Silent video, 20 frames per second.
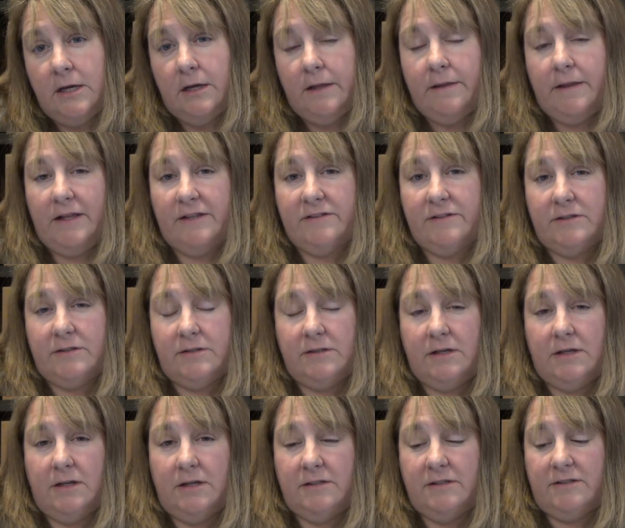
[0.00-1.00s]
That's
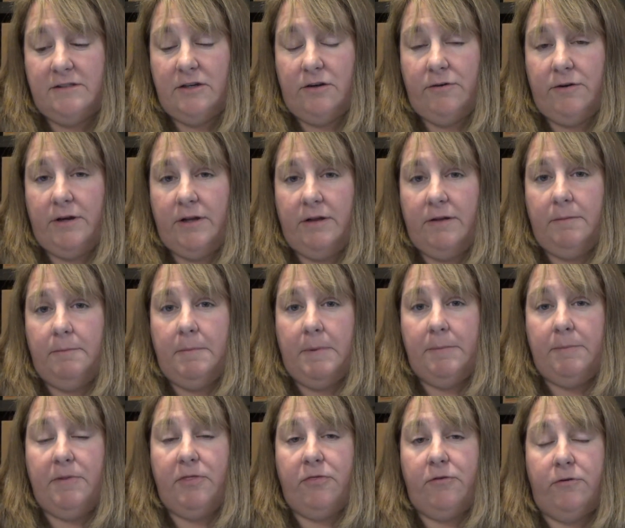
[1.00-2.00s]
considering
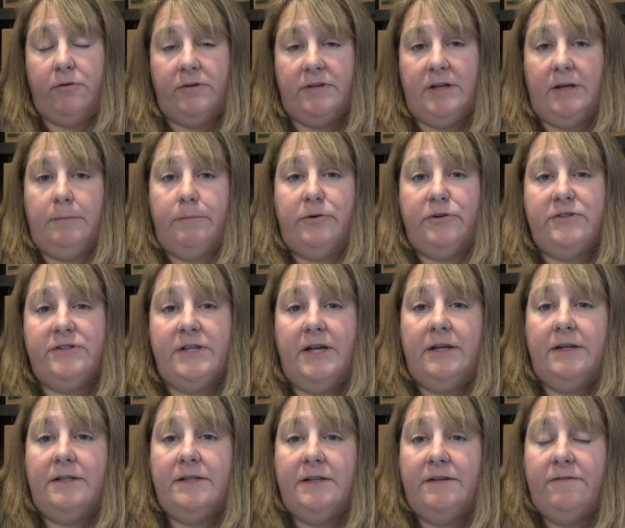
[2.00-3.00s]
maybe
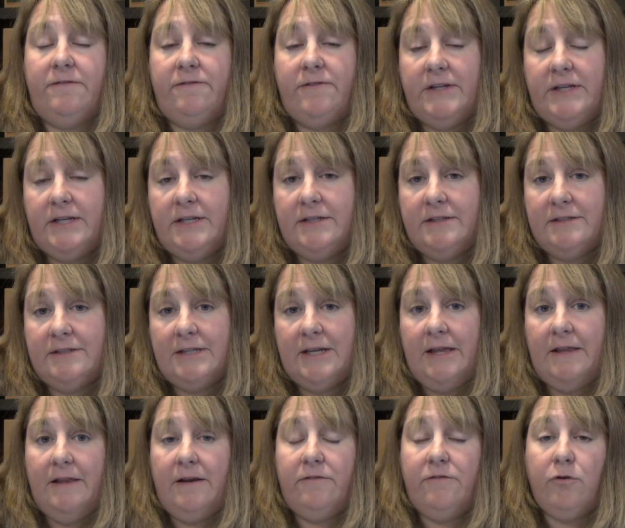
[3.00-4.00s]
13% in fees.
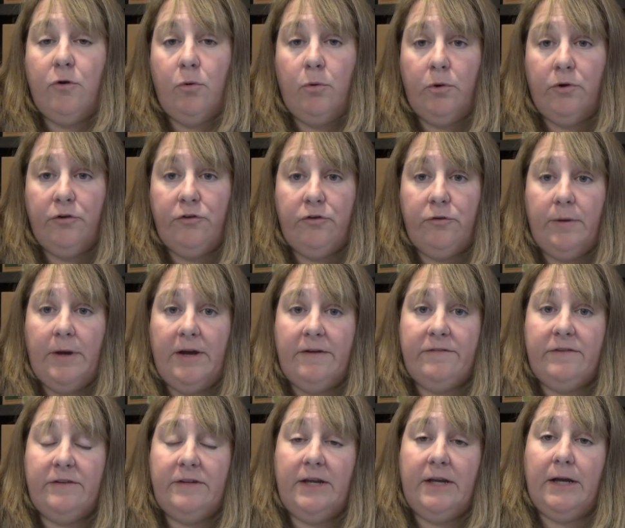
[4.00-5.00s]
And then of course you have
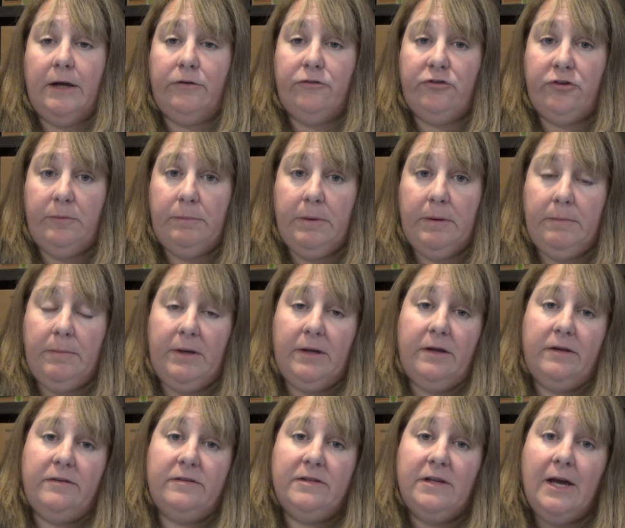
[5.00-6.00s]
to take out shipping,
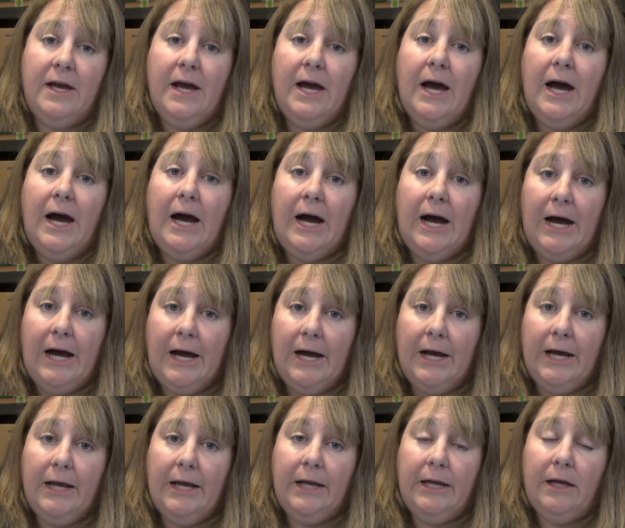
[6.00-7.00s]
because
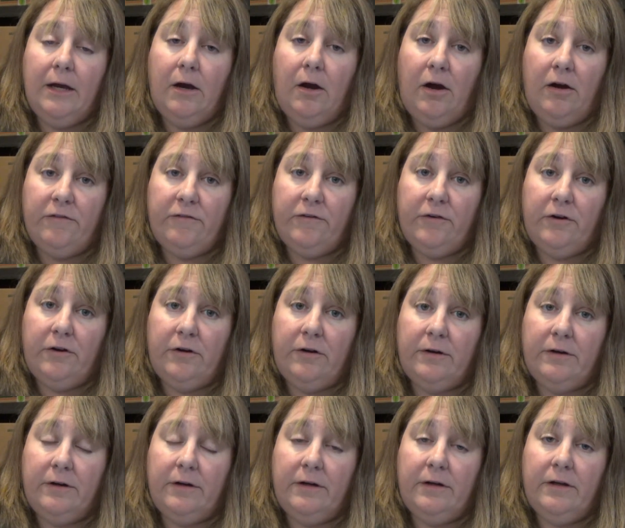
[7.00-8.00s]
I
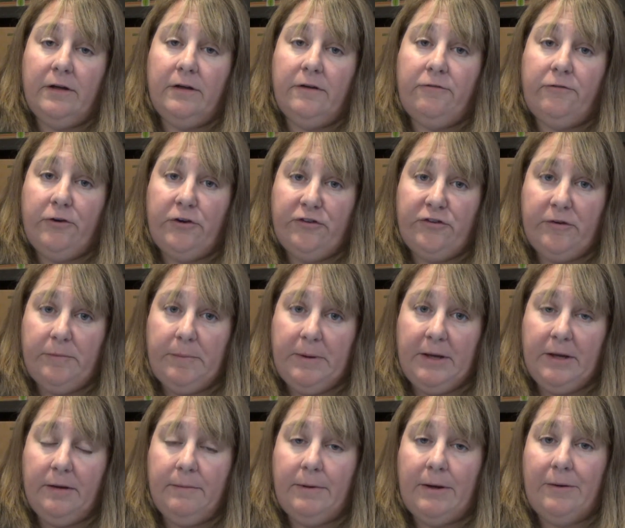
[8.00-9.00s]
offer free
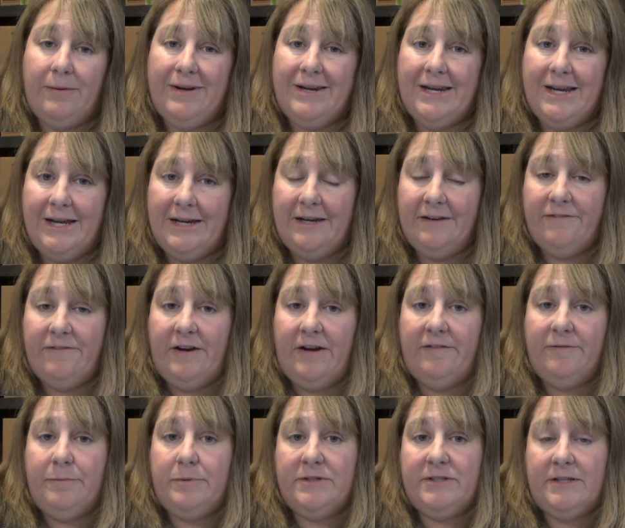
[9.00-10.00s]
shipping about
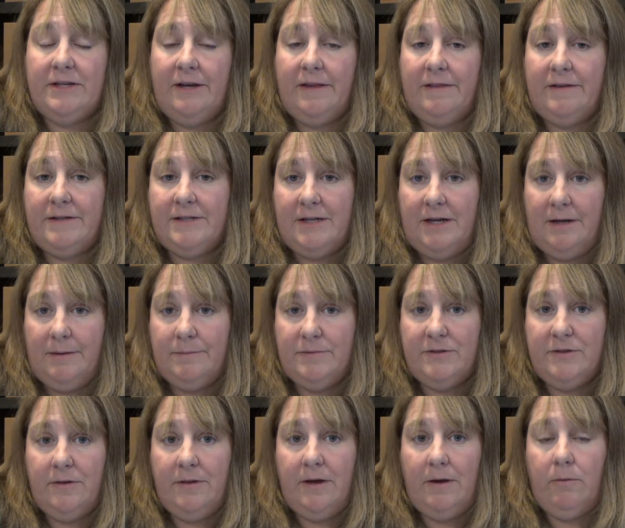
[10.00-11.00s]
95% of the time,
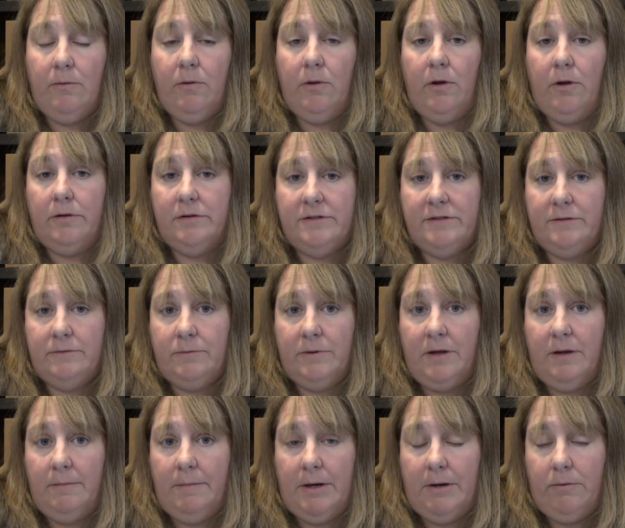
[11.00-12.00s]
so that will also
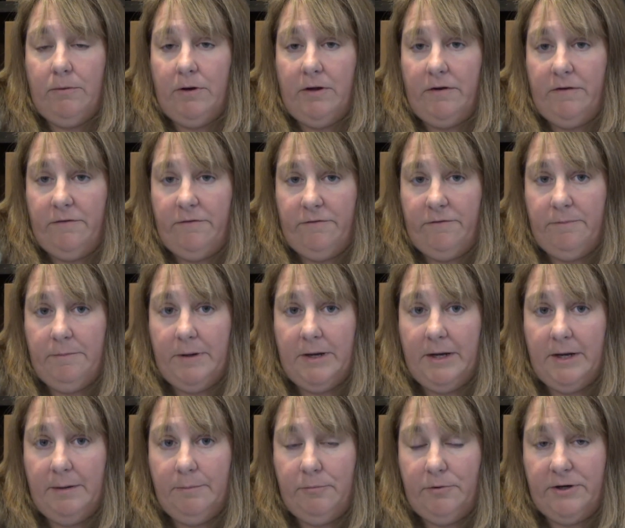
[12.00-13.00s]
come out of
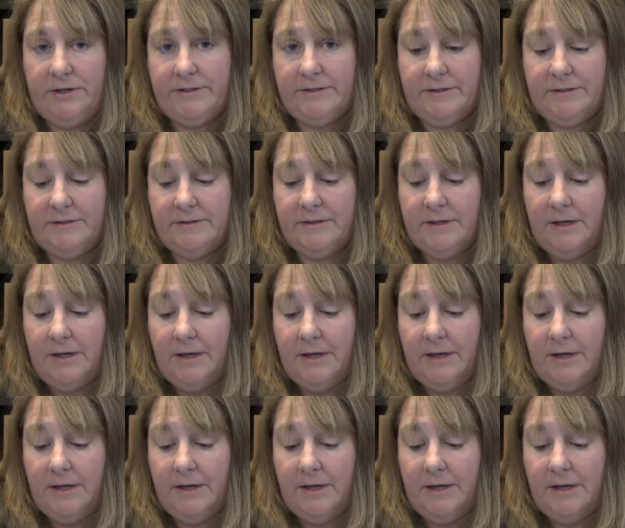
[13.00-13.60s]
my prices.